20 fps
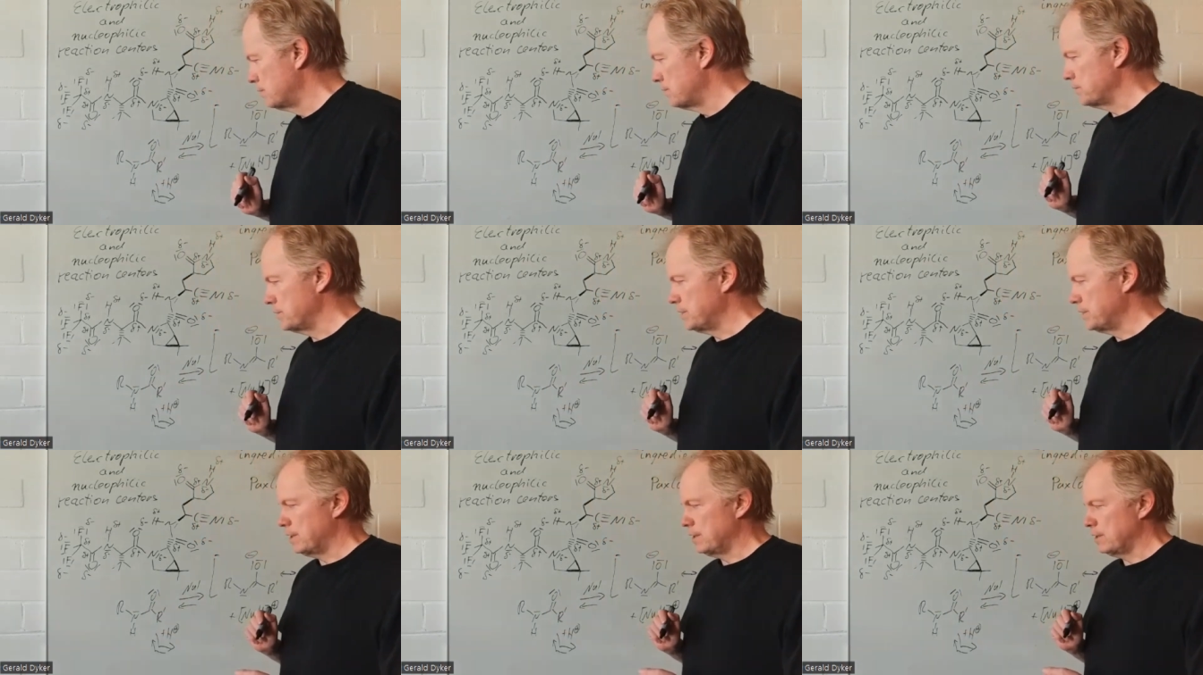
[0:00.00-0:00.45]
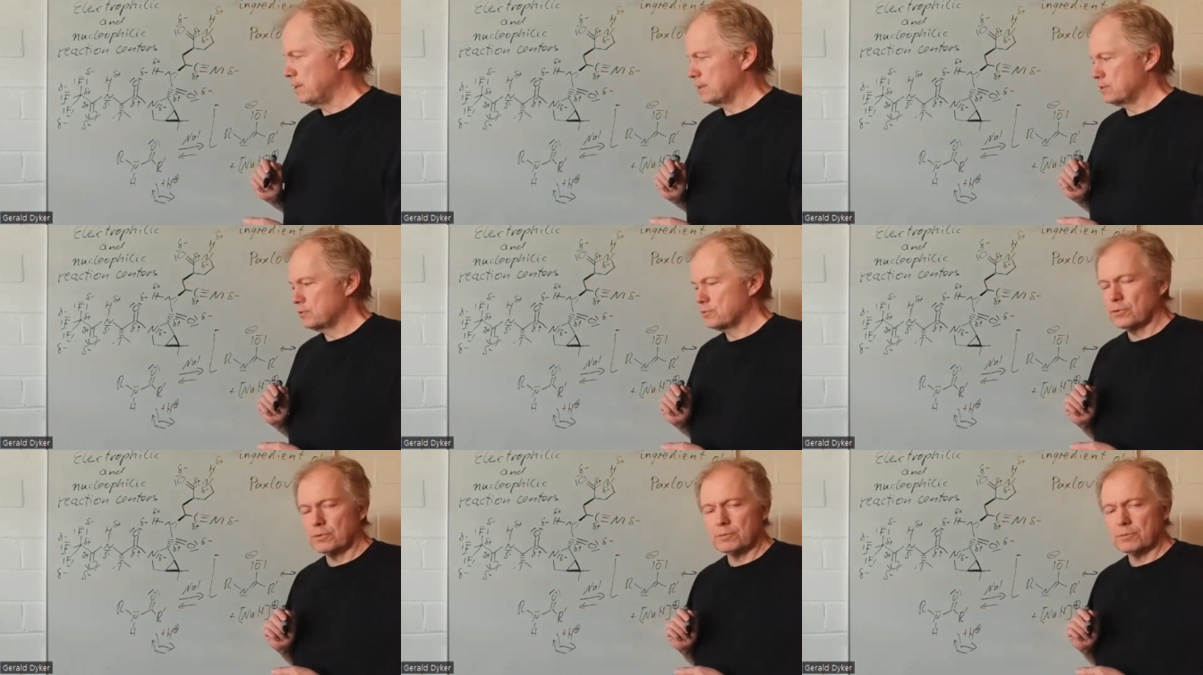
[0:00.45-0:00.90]
free
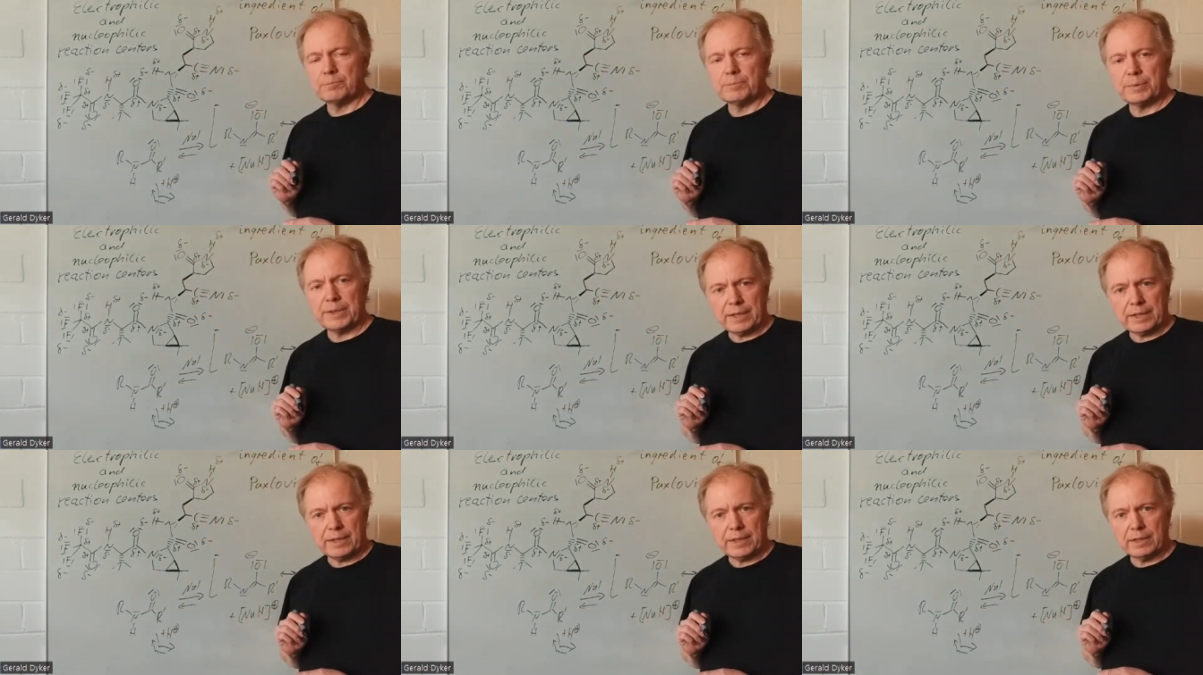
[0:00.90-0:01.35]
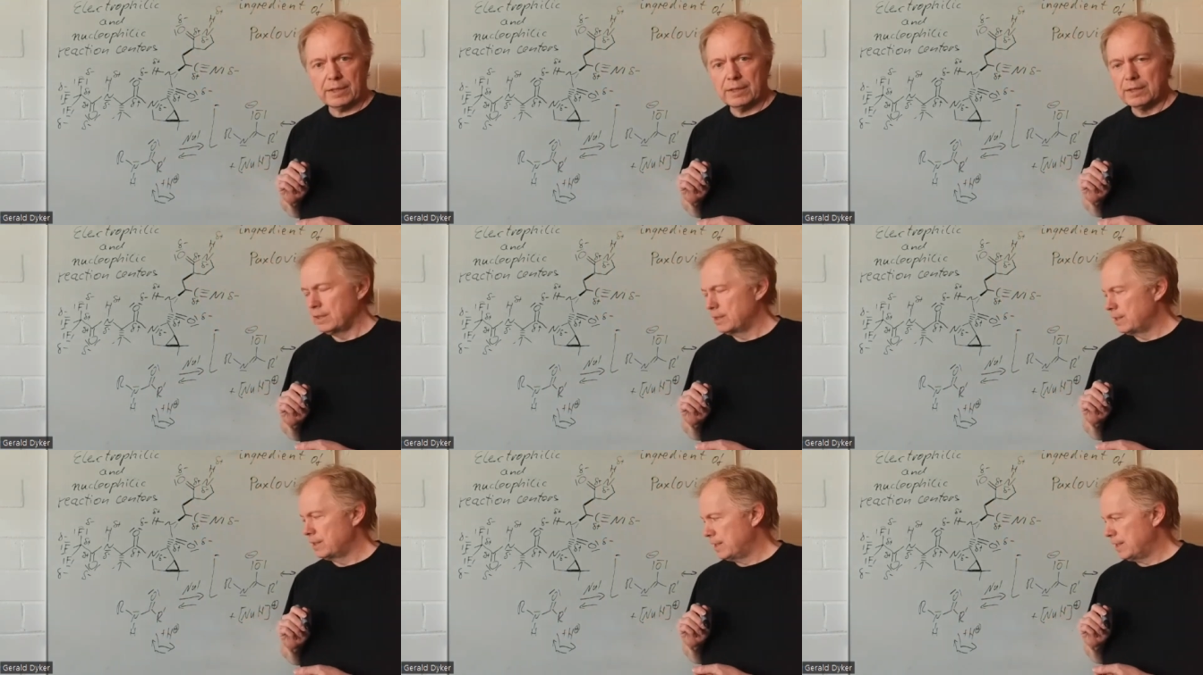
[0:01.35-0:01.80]
electron
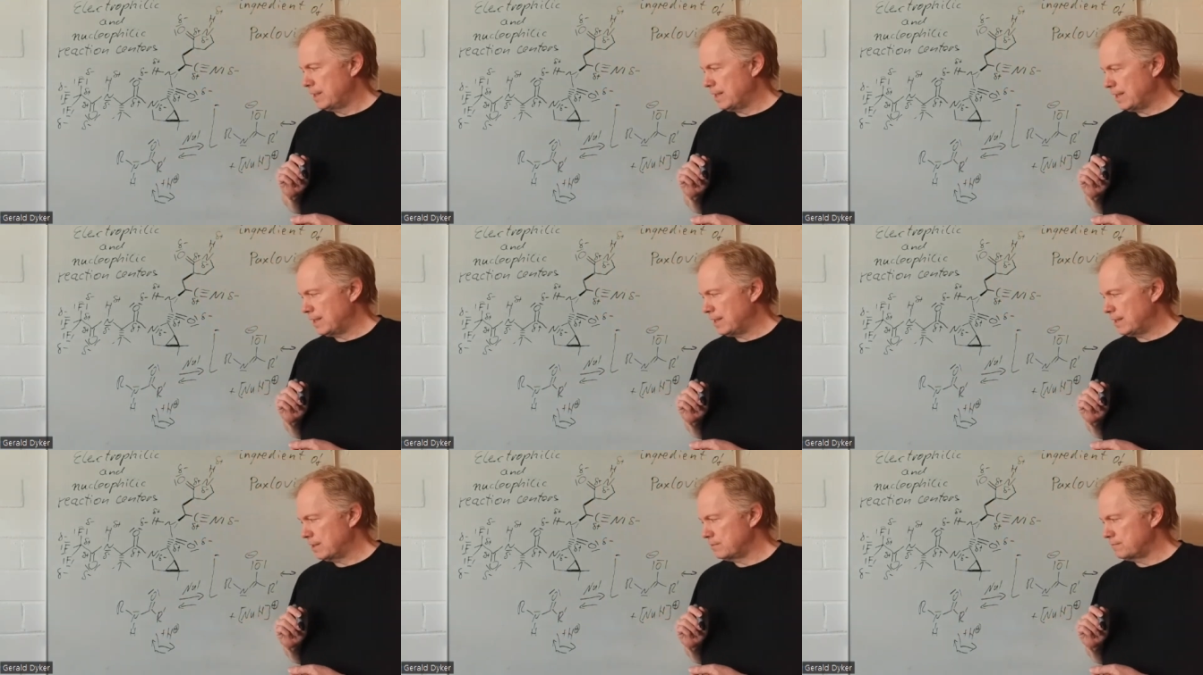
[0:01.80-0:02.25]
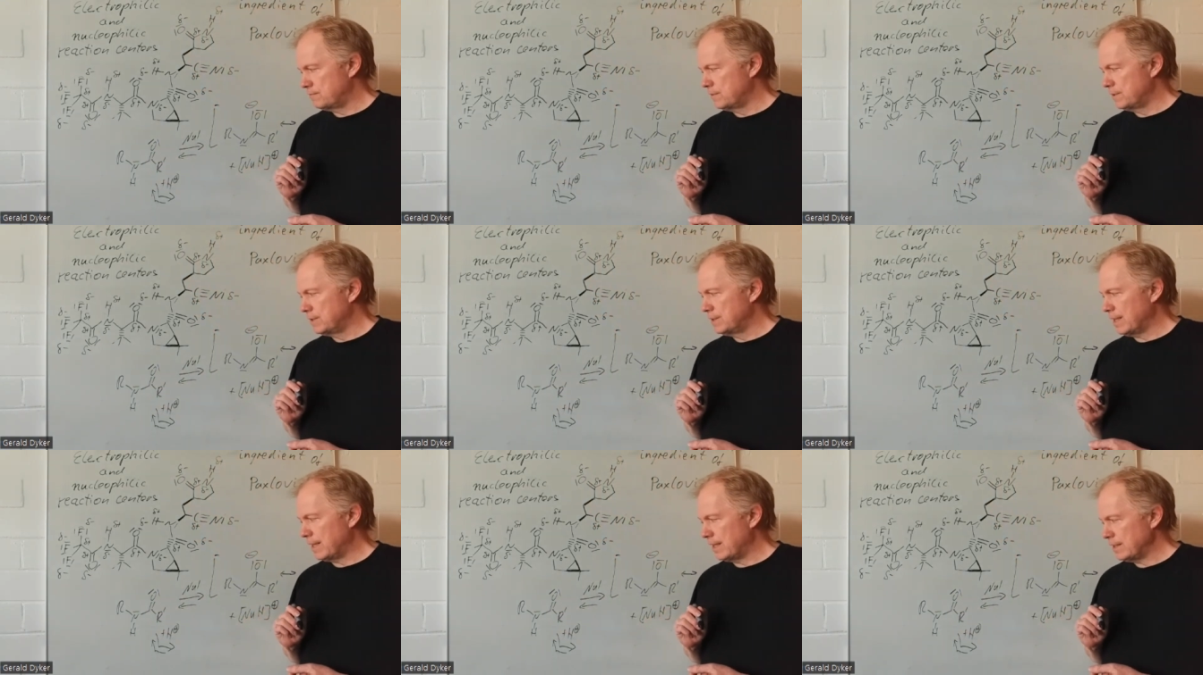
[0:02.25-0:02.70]
pair at
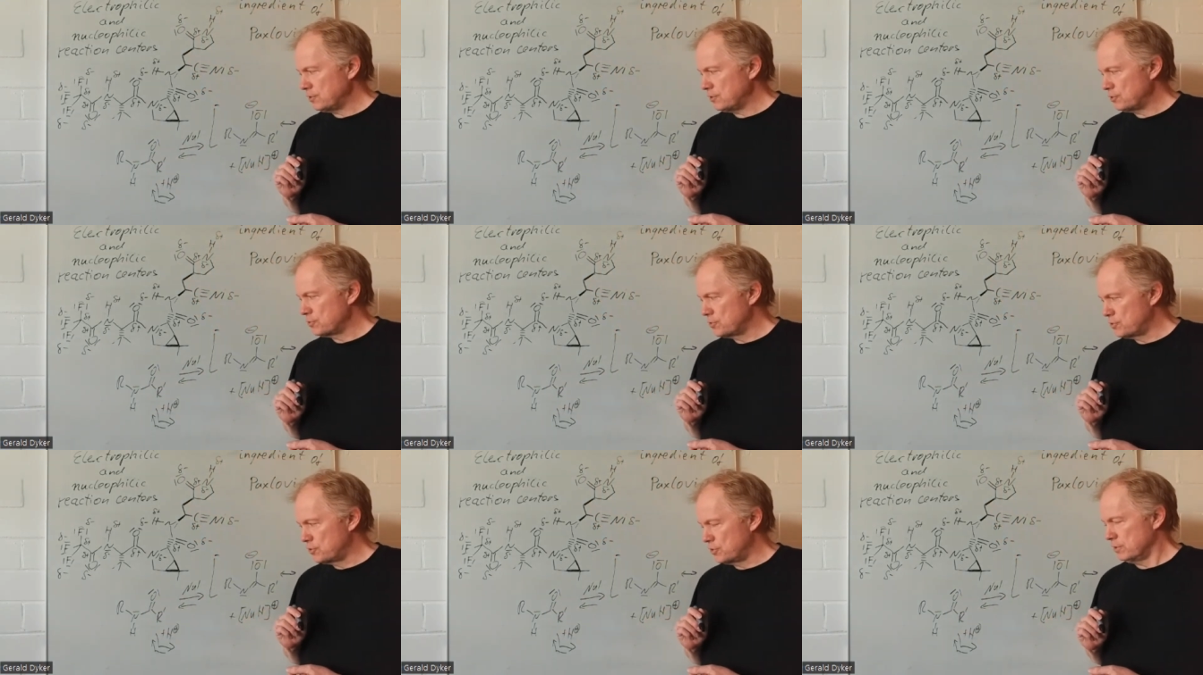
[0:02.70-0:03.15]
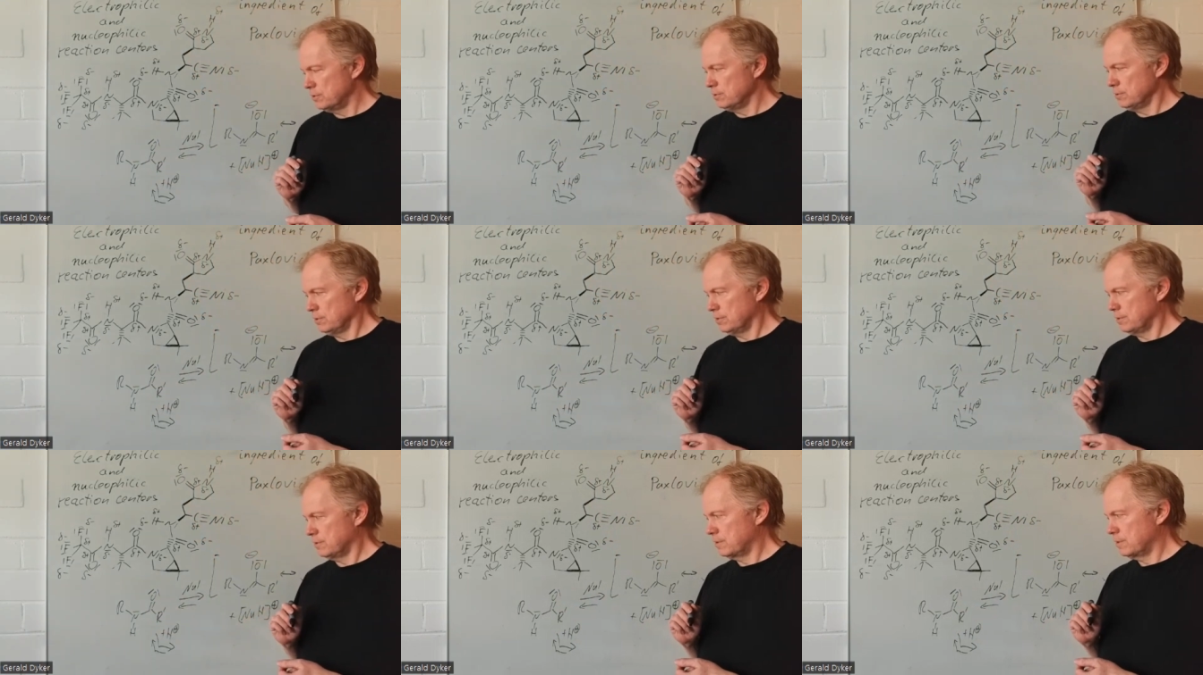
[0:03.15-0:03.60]
the
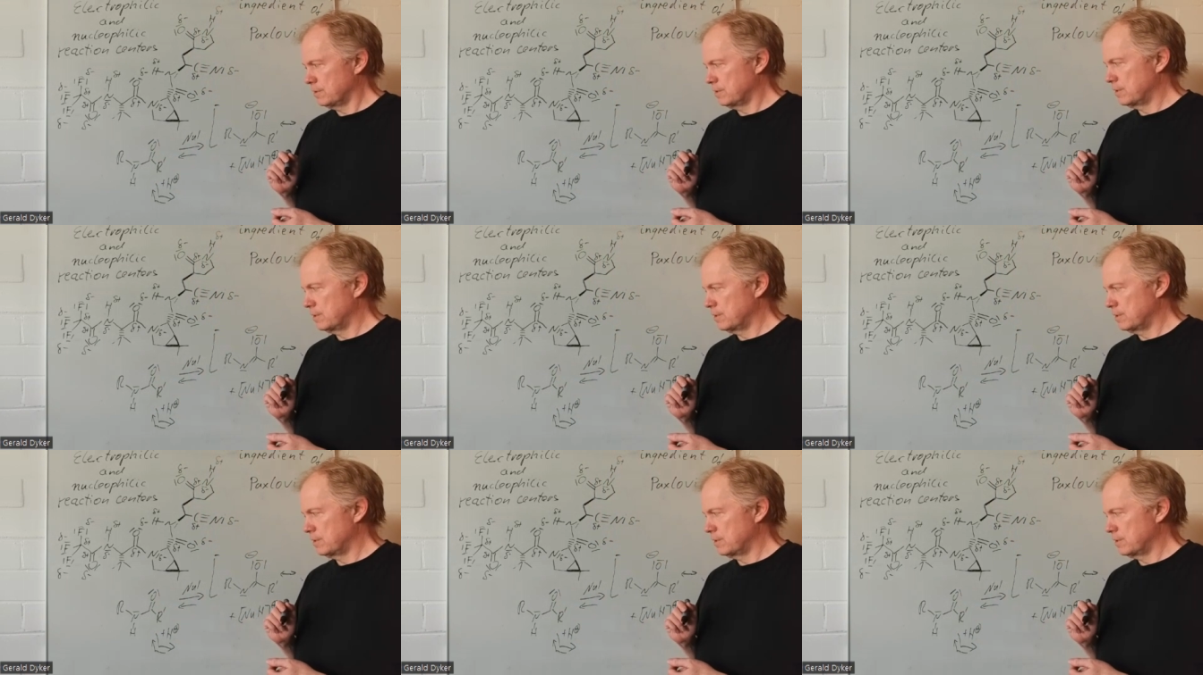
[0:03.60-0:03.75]
nitrogen.